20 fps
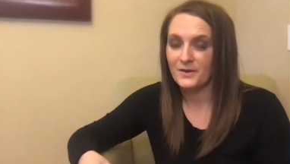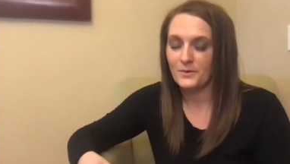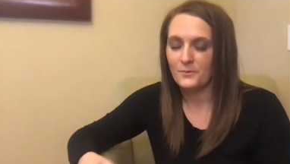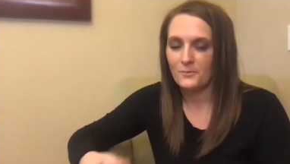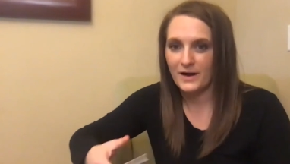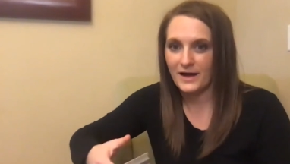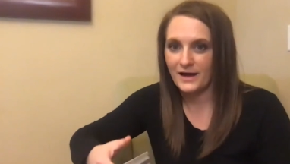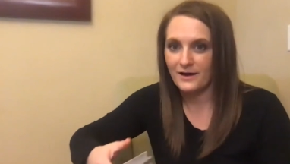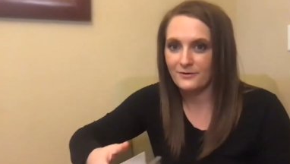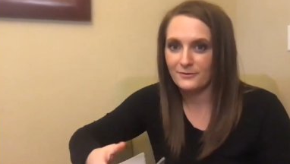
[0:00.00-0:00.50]

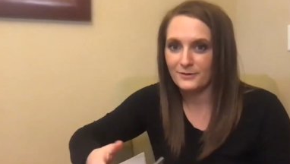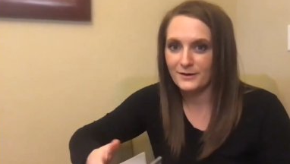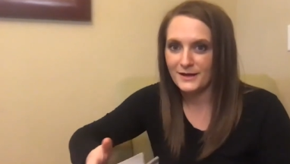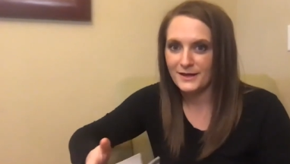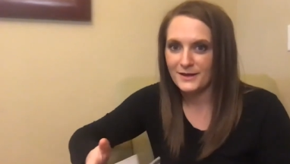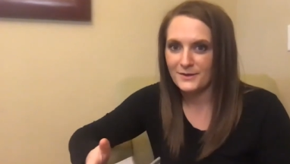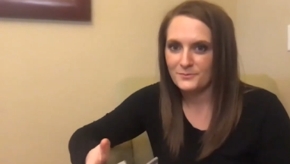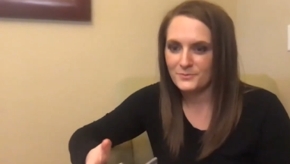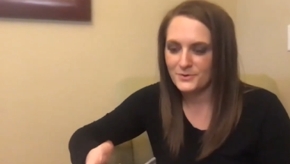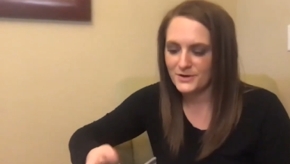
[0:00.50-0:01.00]
Wow,
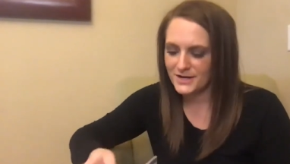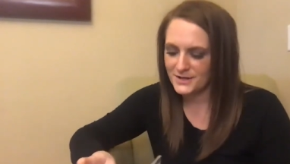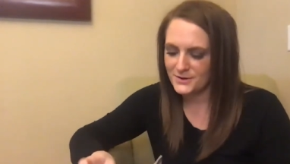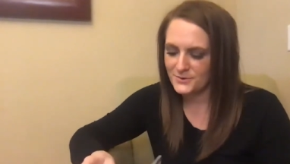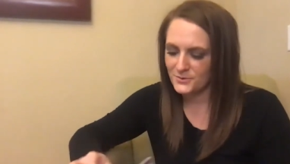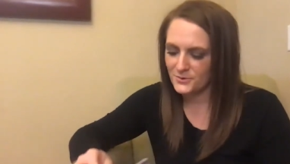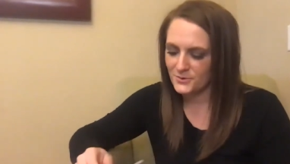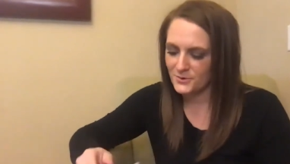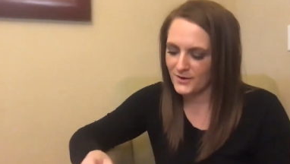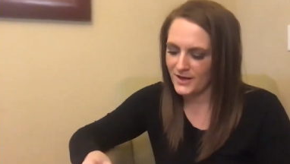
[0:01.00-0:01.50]
pretty
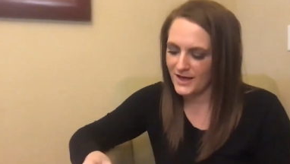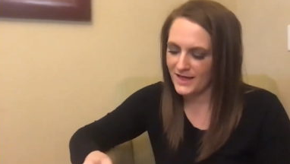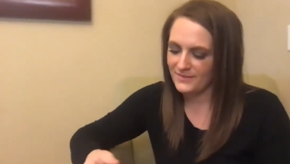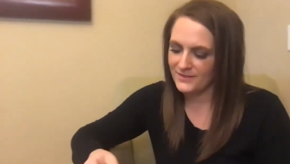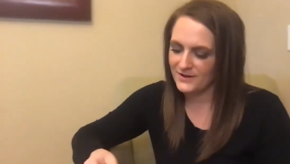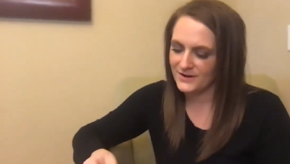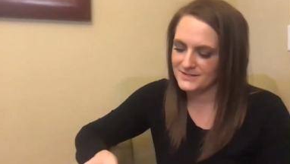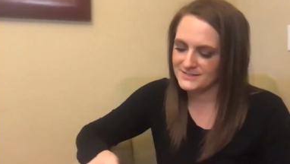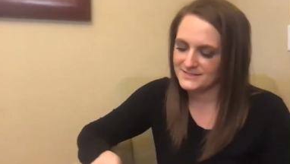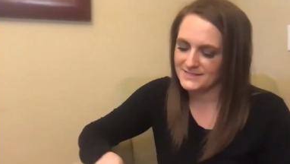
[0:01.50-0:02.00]
cool. And
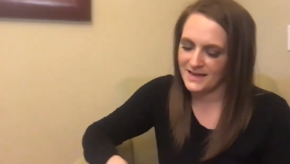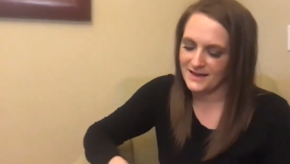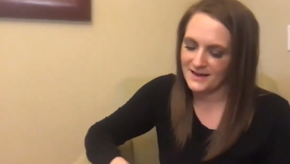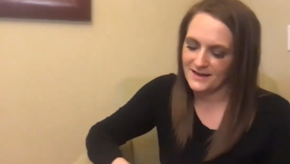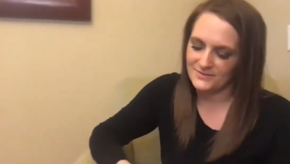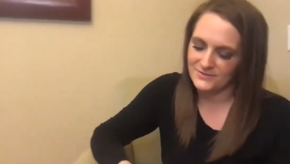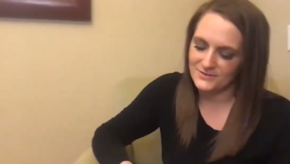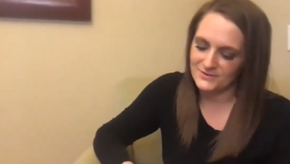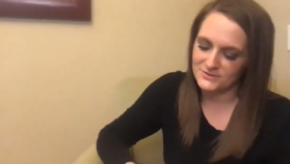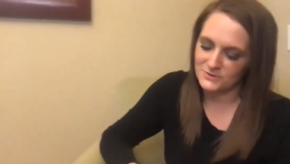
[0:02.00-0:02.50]
there is
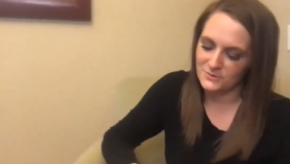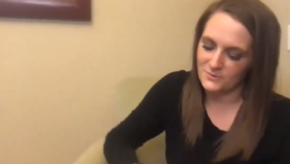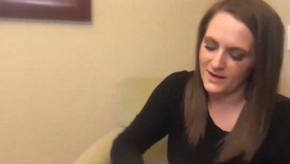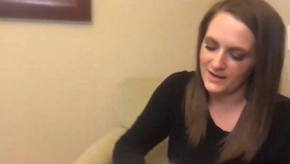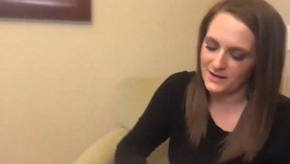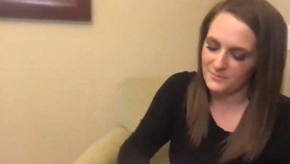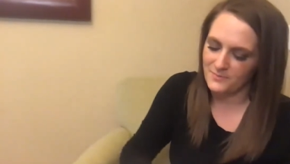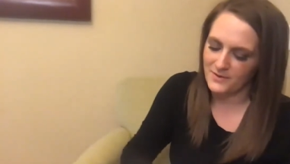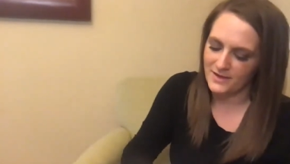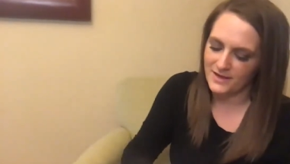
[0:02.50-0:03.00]
a there's
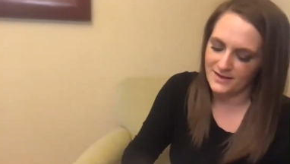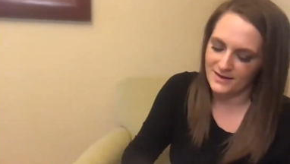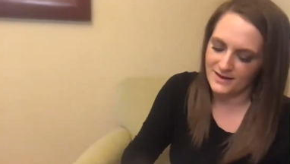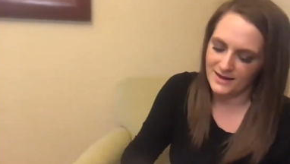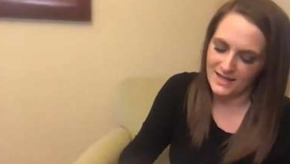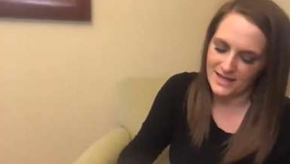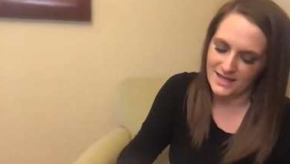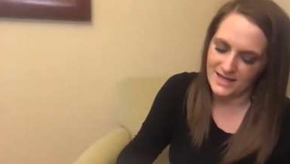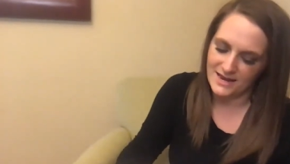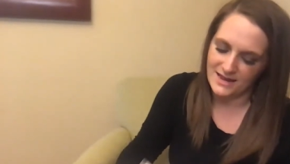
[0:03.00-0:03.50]
quite a bit
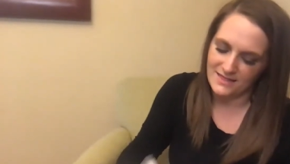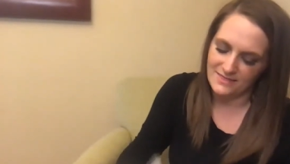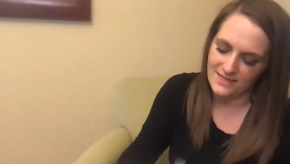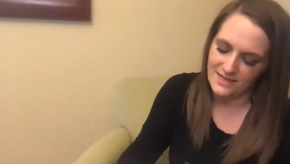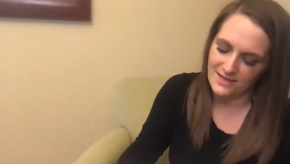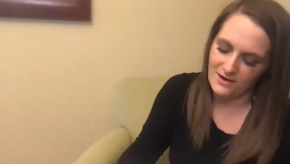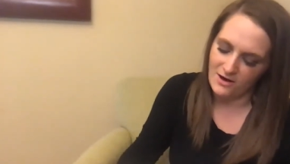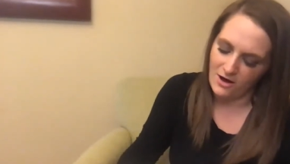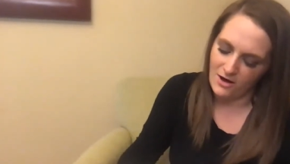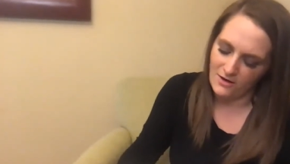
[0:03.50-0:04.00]
in
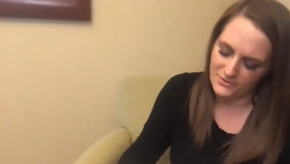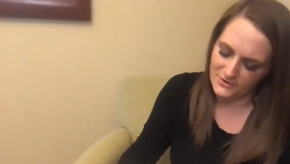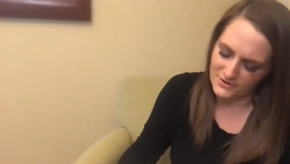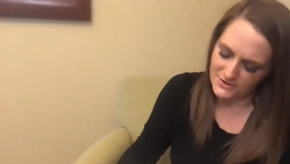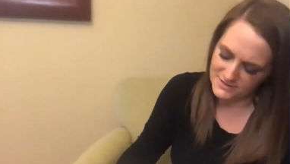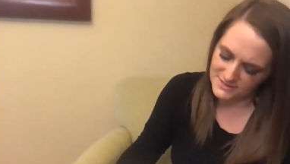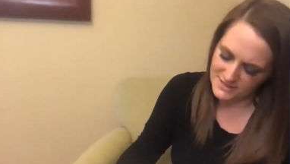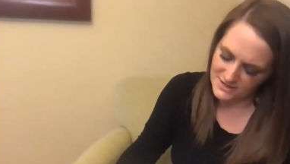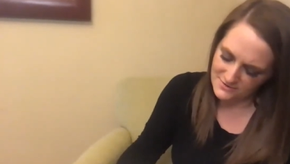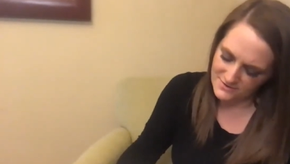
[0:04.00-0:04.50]
the
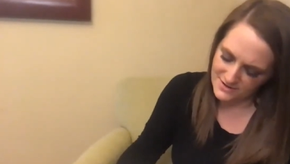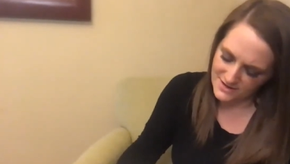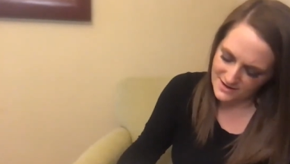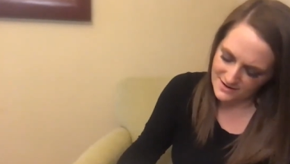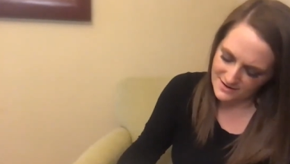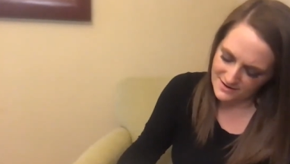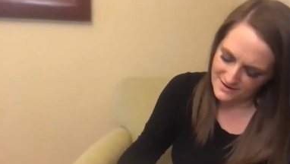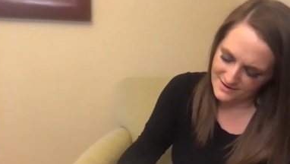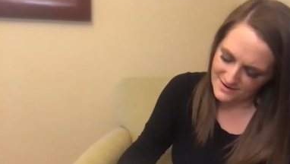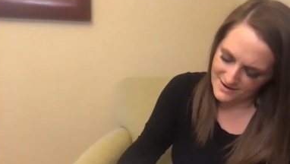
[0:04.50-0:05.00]
author's note
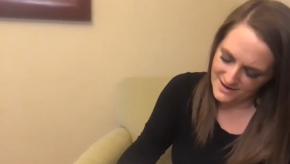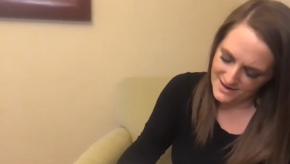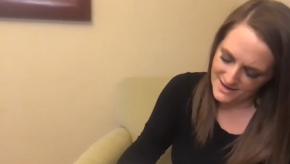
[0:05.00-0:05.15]
here.